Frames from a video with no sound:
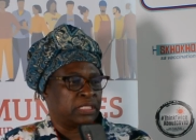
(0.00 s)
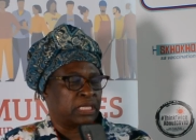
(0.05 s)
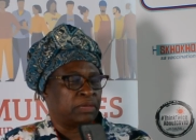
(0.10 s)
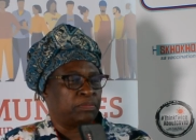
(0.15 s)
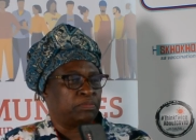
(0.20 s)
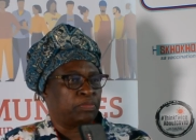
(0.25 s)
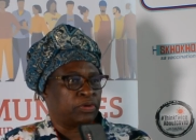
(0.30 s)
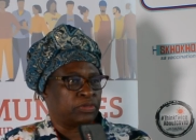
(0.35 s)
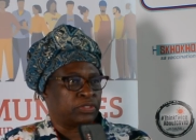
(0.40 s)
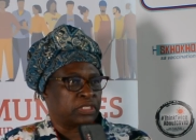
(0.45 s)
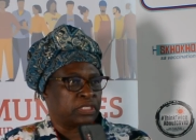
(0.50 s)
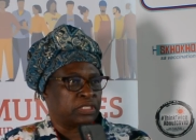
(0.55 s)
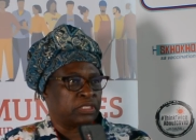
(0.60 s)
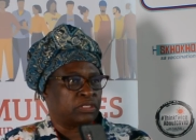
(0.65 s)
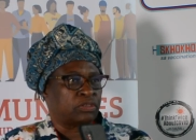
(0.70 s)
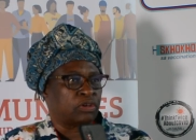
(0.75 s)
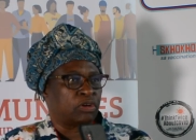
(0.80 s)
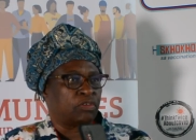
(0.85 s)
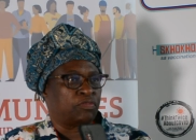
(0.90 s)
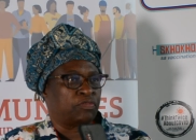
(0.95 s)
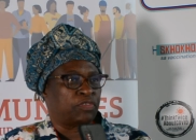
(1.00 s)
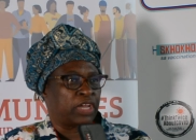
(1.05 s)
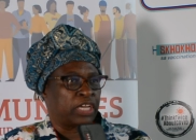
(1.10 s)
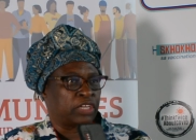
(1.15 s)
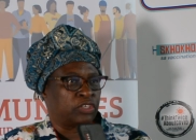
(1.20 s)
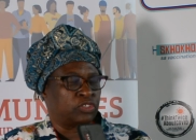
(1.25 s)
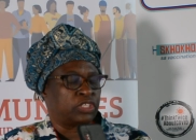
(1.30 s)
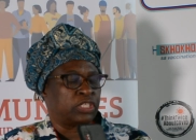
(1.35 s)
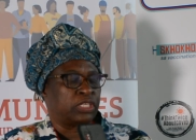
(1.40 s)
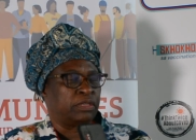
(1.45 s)
the importance of
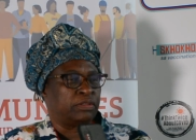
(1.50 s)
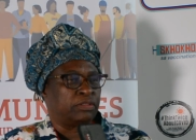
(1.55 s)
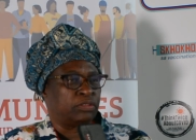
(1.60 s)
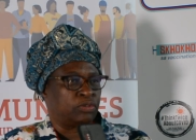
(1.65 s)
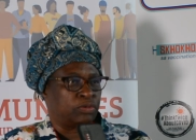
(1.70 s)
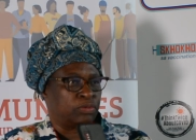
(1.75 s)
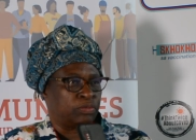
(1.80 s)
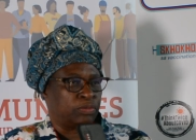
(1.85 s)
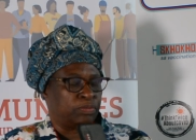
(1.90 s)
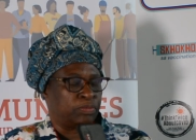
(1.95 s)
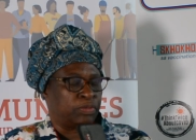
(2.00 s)
actually doing,